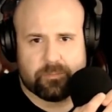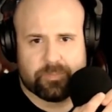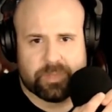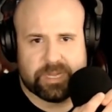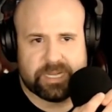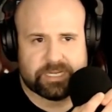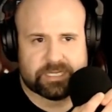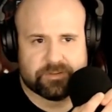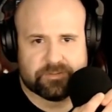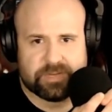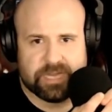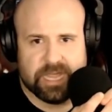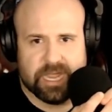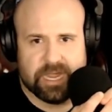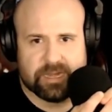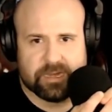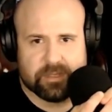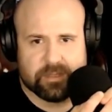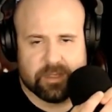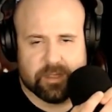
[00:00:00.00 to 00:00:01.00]
piece of
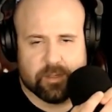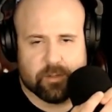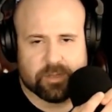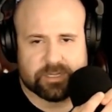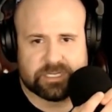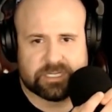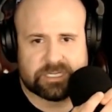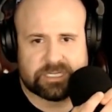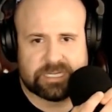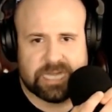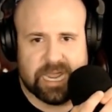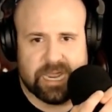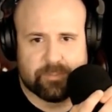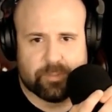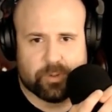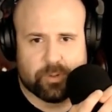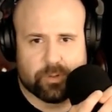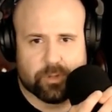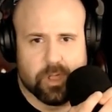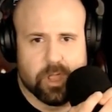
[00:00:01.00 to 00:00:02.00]
data there, a
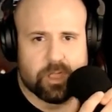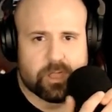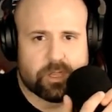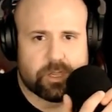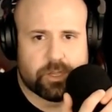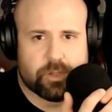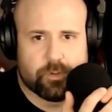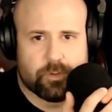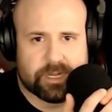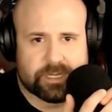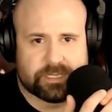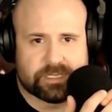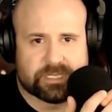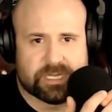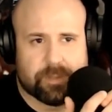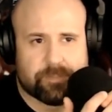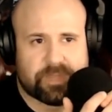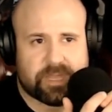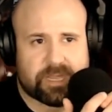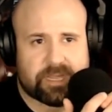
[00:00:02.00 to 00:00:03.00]
stable unit,
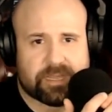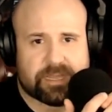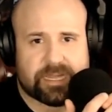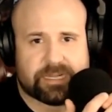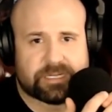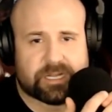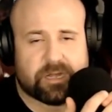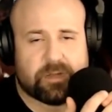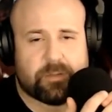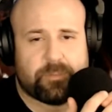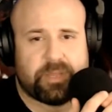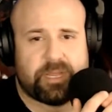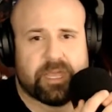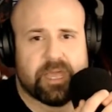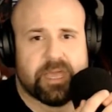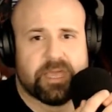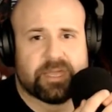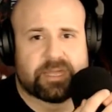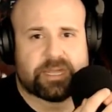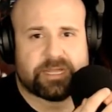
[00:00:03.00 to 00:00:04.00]
something that's going to be
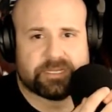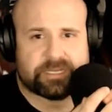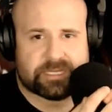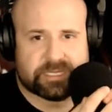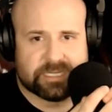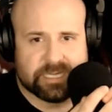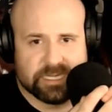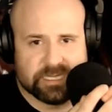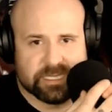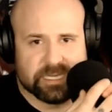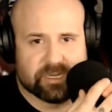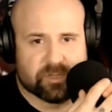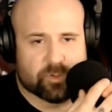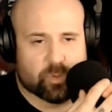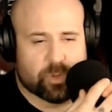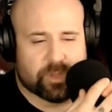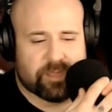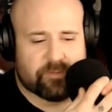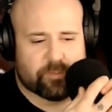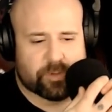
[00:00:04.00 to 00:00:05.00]
consistent
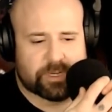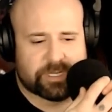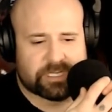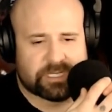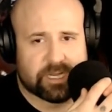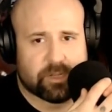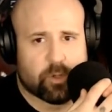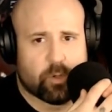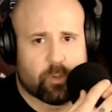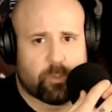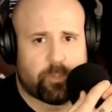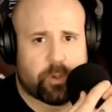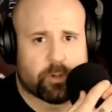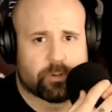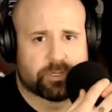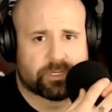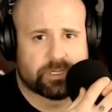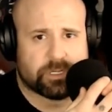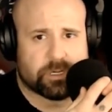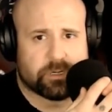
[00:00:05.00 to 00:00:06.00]
with every single
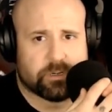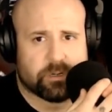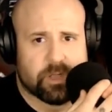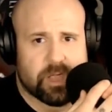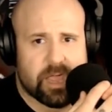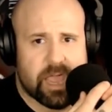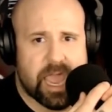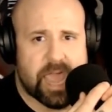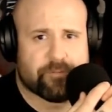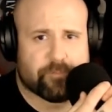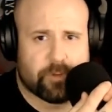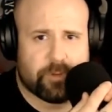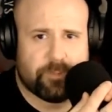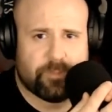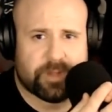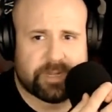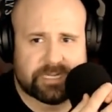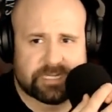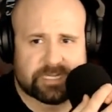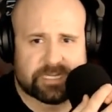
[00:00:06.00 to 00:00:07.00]
person.
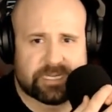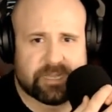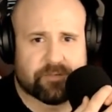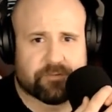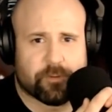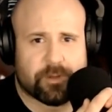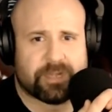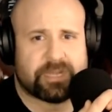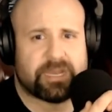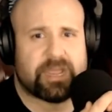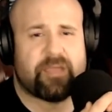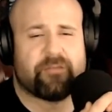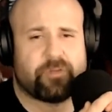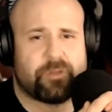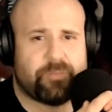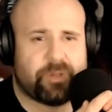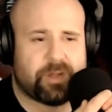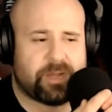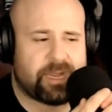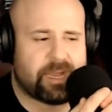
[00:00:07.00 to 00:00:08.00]
Everybody's different.
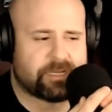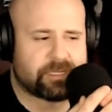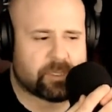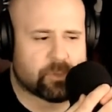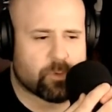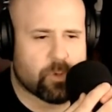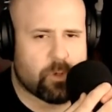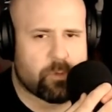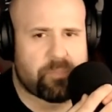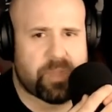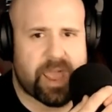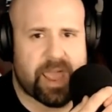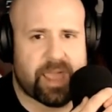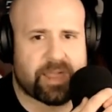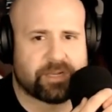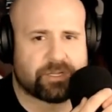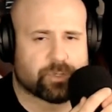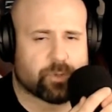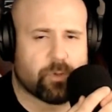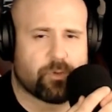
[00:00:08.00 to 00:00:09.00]
Everybody has their own
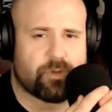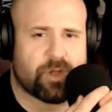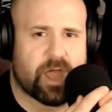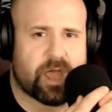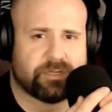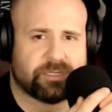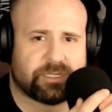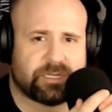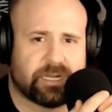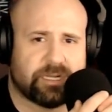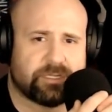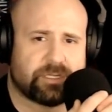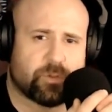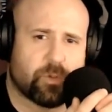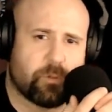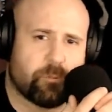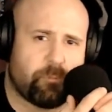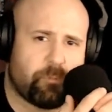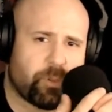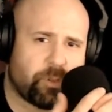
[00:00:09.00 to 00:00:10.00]
baggage, their own nonsense,
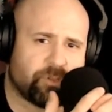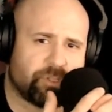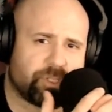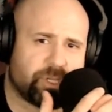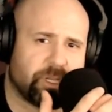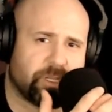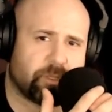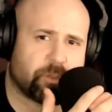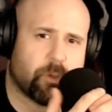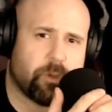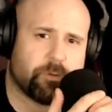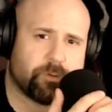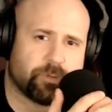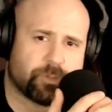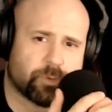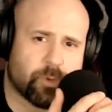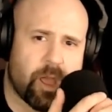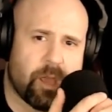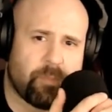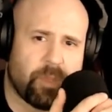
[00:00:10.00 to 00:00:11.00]
their own bullshit, their own
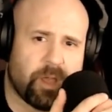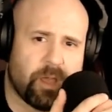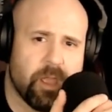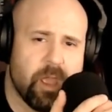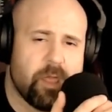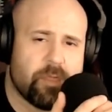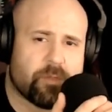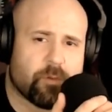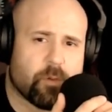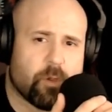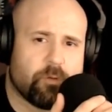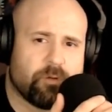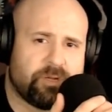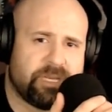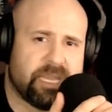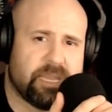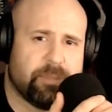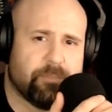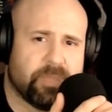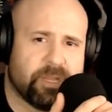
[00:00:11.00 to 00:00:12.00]
drama, their own
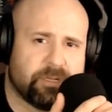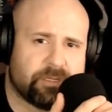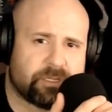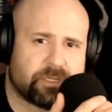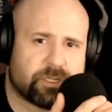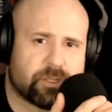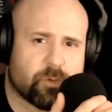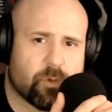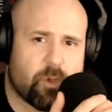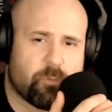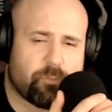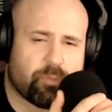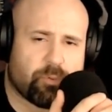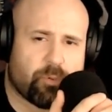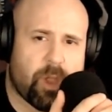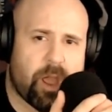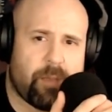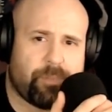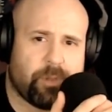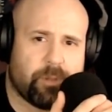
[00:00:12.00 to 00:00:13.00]
demons, their own
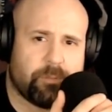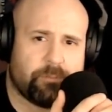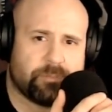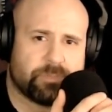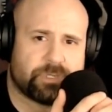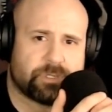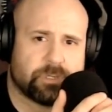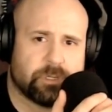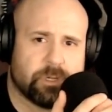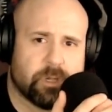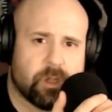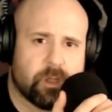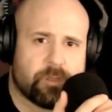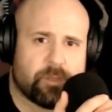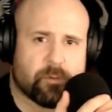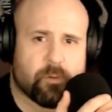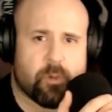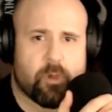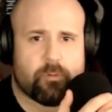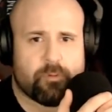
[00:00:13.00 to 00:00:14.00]
problems,
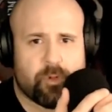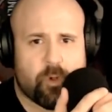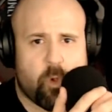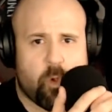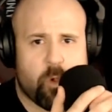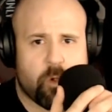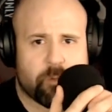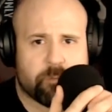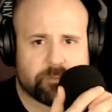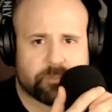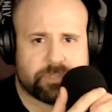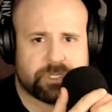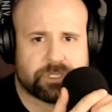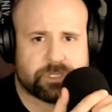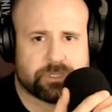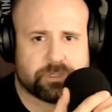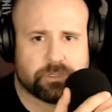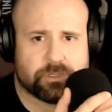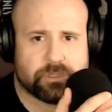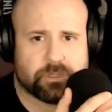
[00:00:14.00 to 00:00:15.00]
their own
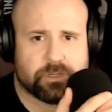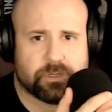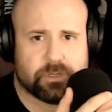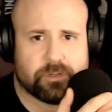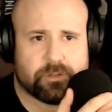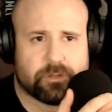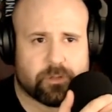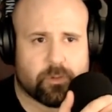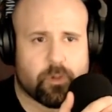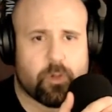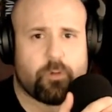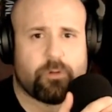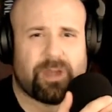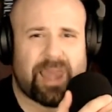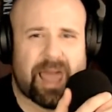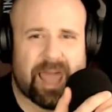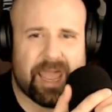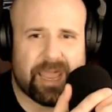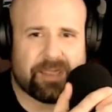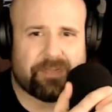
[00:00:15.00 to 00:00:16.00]
norms, their own
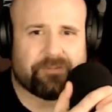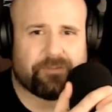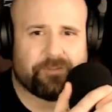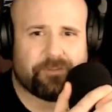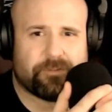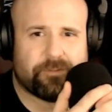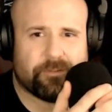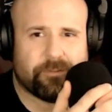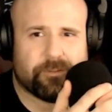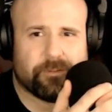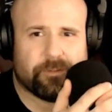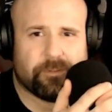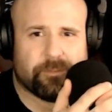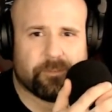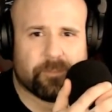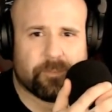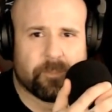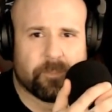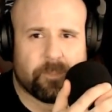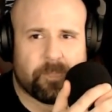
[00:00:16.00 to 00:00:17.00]
life.
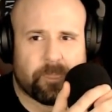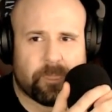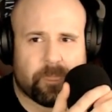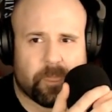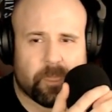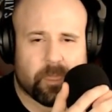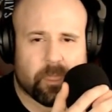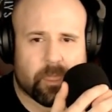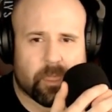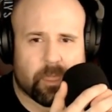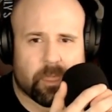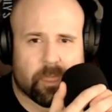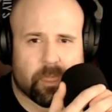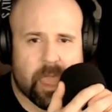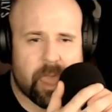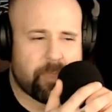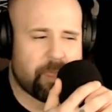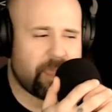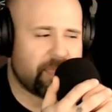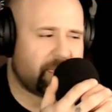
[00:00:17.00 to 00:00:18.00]

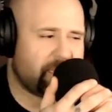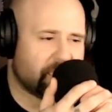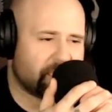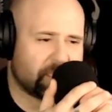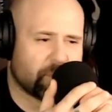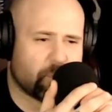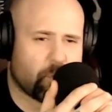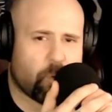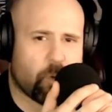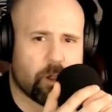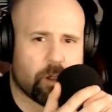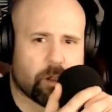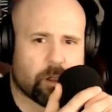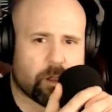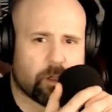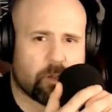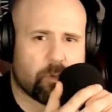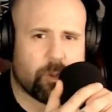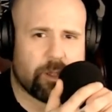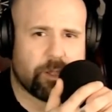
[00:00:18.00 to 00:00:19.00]
And that doesn't
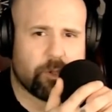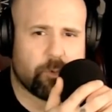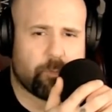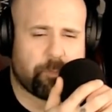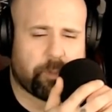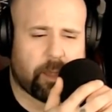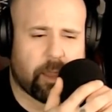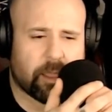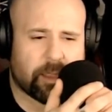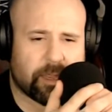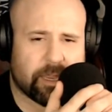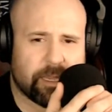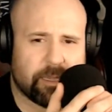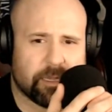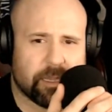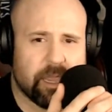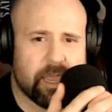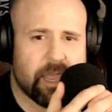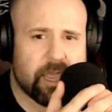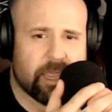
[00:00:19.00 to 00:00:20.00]
work when you plug it
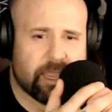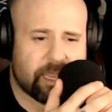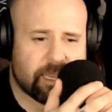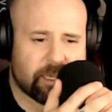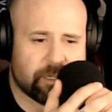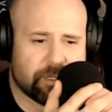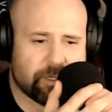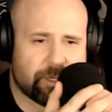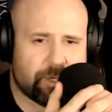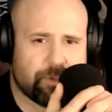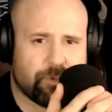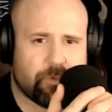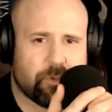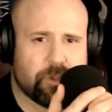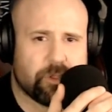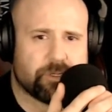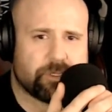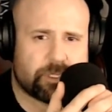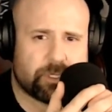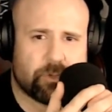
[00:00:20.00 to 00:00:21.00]
into
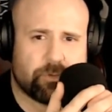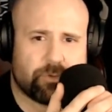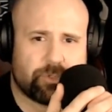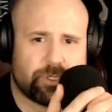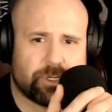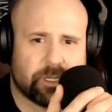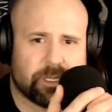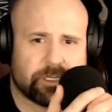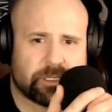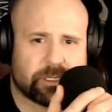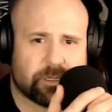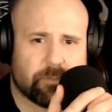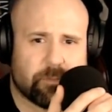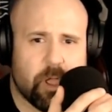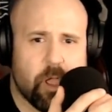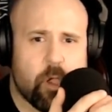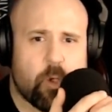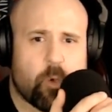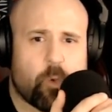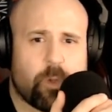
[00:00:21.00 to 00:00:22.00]
socialism.
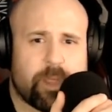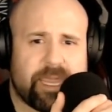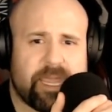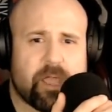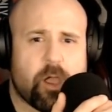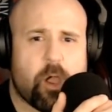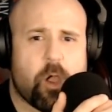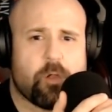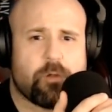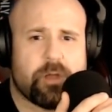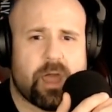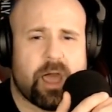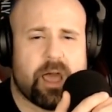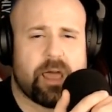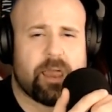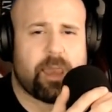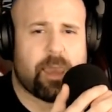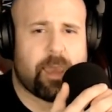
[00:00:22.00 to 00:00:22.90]
We are not